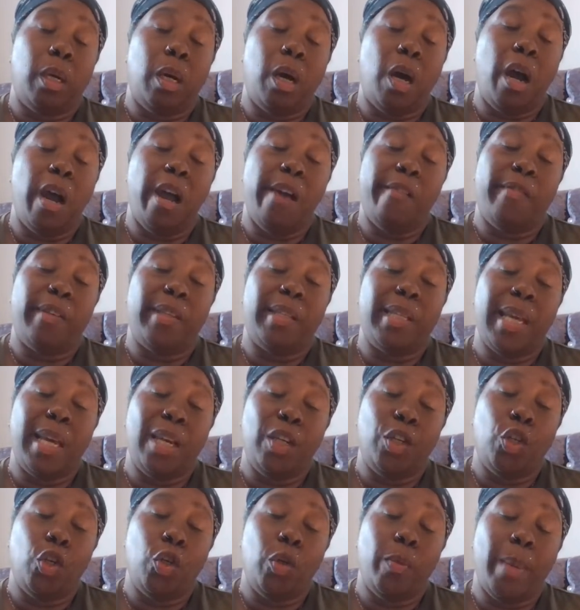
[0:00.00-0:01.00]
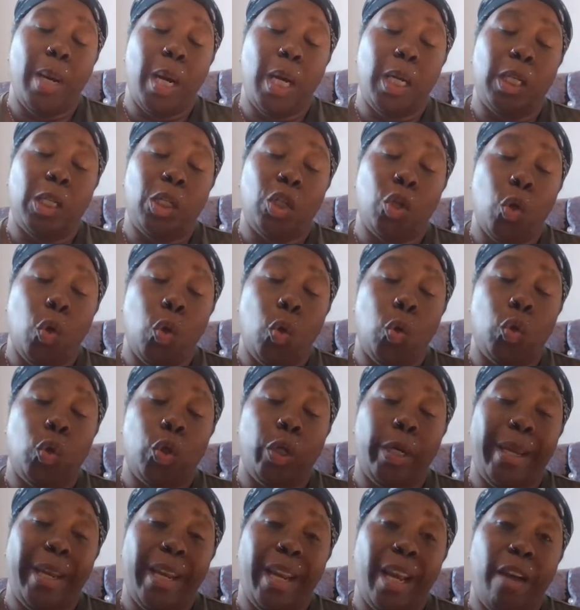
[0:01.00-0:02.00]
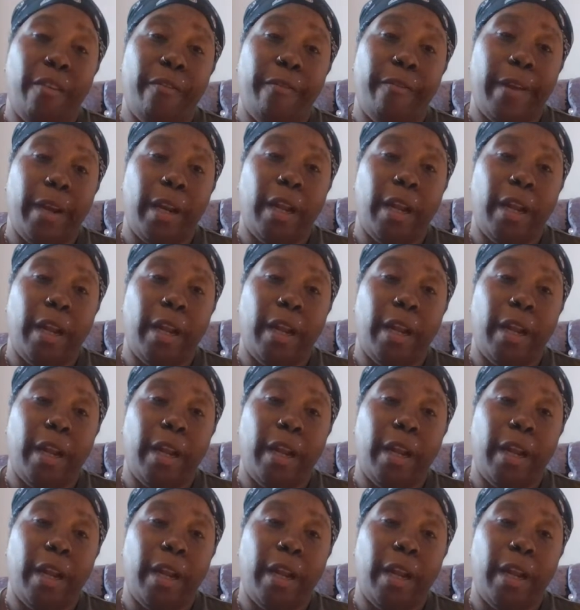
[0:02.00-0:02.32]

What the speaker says: I either say too much or not enough.